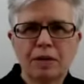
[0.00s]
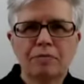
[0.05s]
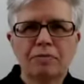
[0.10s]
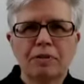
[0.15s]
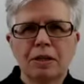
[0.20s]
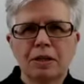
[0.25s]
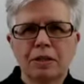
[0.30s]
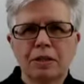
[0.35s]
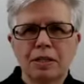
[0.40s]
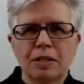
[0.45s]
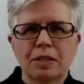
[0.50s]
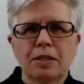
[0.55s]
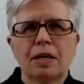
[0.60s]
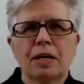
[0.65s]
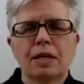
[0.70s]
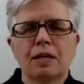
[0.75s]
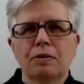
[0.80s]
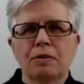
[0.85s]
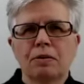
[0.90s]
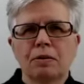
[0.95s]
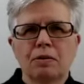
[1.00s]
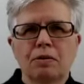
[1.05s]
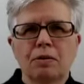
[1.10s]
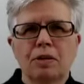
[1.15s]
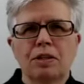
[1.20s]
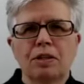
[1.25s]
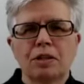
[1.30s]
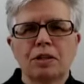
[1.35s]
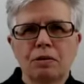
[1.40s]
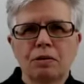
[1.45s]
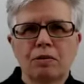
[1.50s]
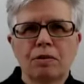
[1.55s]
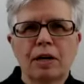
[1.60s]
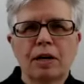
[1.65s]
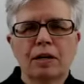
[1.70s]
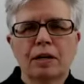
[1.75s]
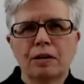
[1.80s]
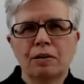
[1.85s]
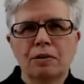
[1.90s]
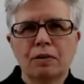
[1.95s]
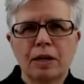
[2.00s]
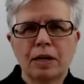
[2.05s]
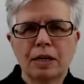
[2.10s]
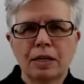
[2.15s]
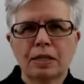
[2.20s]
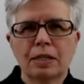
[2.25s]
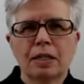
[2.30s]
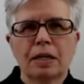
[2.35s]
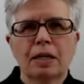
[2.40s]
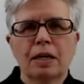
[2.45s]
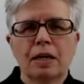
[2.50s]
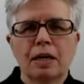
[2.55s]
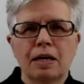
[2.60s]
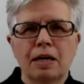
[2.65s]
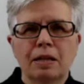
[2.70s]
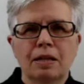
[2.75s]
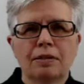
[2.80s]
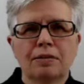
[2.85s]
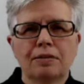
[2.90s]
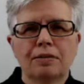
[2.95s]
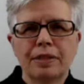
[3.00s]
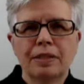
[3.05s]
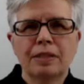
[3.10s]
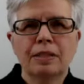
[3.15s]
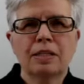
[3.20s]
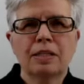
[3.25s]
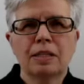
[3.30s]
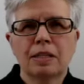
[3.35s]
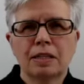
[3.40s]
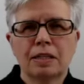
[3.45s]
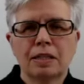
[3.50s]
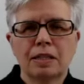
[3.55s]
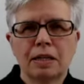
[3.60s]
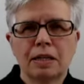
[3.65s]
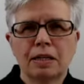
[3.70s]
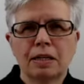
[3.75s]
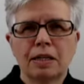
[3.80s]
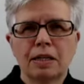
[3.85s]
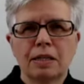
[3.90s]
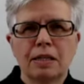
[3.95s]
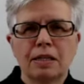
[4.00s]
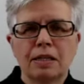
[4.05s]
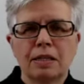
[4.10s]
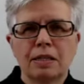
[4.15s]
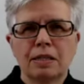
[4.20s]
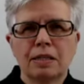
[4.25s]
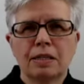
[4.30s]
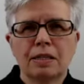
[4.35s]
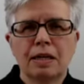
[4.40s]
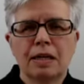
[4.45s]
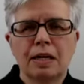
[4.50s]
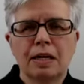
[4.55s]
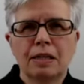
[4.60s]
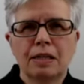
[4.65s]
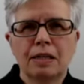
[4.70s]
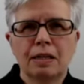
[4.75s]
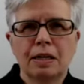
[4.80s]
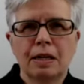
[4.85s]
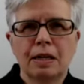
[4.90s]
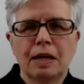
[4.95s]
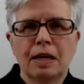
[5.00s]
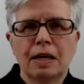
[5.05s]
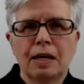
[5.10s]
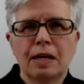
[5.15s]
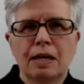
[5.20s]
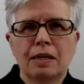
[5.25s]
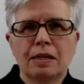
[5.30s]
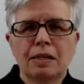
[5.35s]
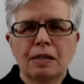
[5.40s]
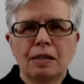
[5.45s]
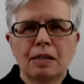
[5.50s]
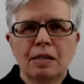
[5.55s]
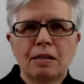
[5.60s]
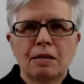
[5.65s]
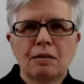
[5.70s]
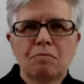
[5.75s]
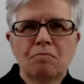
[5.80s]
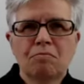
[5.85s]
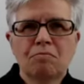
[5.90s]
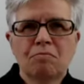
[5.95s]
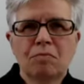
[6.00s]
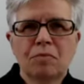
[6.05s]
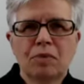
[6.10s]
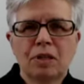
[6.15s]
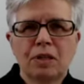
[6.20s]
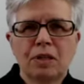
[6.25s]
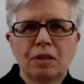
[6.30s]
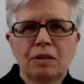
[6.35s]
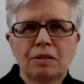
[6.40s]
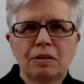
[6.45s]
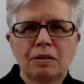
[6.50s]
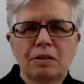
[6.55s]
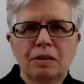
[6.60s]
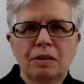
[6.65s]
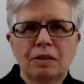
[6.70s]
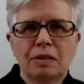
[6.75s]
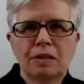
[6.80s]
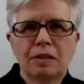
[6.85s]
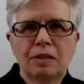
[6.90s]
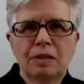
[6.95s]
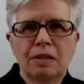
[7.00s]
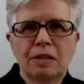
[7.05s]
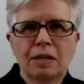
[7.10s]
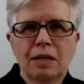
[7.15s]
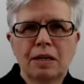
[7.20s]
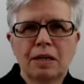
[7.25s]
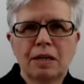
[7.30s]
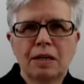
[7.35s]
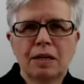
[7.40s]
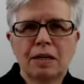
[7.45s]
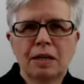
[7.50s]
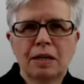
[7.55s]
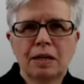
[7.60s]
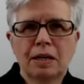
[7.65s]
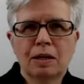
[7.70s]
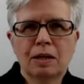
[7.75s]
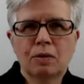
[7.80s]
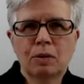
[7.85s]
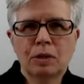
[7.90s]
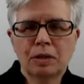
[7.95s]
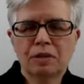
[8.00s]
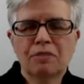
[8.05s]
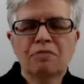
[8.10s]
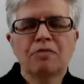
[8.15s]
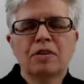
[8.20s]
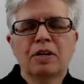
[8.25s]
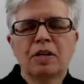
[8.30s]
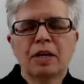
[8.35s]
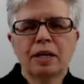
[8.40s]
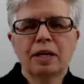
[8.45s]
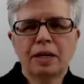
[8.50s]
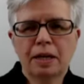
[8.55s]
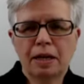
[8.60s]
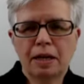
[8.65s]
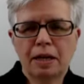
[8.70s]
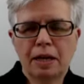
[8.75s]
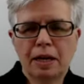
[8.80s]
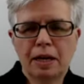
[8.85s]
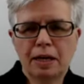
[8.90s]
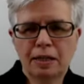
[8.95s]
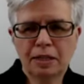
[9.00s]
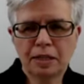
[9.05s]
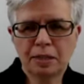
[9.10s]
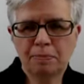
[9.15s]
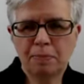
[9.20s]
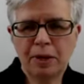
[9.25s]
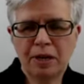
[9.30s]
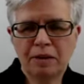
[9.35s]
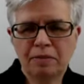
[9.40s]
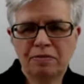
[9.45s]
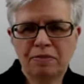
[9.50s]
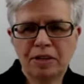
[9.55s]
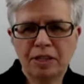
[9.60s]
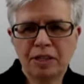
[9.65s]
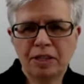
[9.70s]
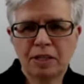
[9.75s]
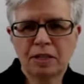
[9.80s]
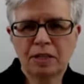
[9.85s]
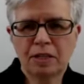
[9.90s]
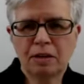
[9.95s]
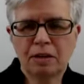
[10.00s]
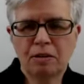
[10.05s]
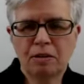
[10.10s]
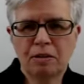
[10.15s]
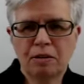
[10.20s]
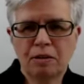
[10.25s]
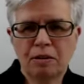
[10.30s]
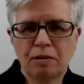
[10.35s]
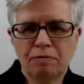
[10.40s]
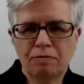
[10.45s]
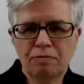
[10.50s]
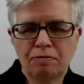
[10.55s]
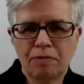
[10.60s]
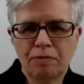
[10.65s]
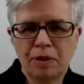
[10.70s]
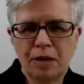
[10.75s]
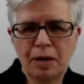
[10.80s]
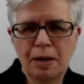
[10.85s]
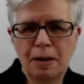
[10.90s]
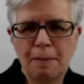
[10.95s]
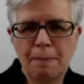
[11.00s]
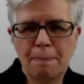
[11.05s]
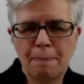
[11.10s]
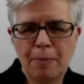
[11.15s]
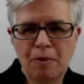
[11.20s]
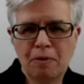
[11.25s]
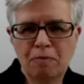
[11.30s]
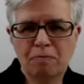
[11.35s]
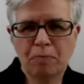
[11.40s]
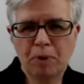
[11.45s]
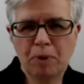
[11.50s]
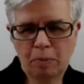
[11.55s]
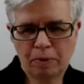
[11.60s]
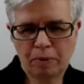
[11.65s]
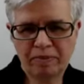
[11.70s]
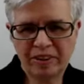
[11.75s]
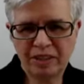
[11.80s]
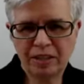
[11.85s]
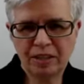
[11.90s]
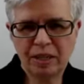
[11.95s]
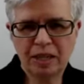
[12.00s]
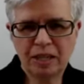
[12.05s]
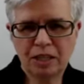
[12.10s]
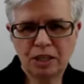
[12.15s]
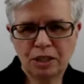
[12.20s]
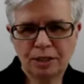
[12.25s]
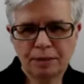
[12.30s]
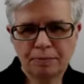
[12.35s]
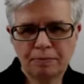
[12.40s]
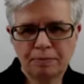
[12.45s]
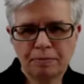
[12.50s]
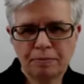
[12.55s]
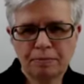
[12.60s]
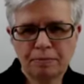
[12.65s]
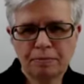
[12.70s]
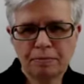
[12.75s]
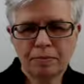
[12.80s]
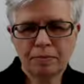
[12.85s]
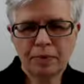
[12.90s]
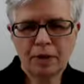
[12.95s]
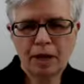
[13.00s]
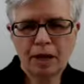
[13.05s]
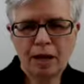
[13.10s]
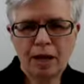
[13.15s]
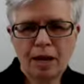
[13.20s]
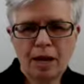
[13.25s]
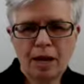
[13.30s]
I understand your question correctly. You're asking, are there any studies that are, uh, will that are quantifying health benefits of um, of proper ventilation? Yeah.